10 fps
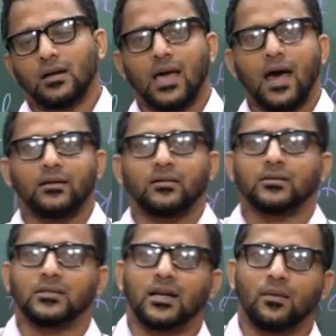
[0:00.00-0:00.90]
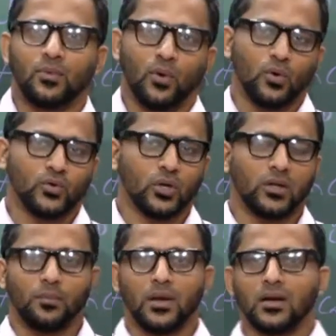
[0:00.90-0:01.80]
carrot and stick approach or
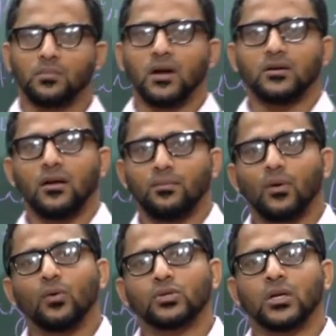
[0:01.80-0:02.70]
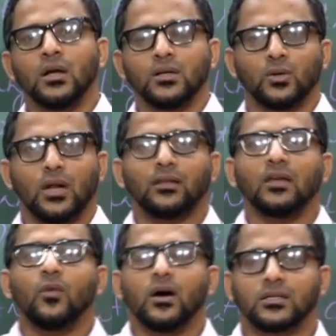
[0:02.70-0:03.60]
the peanut butter approach. So
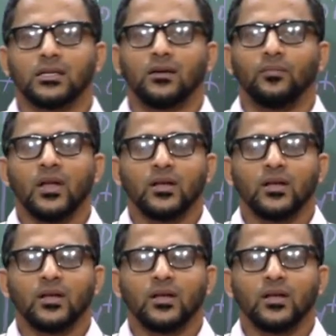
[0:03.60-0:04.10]
nothing works here.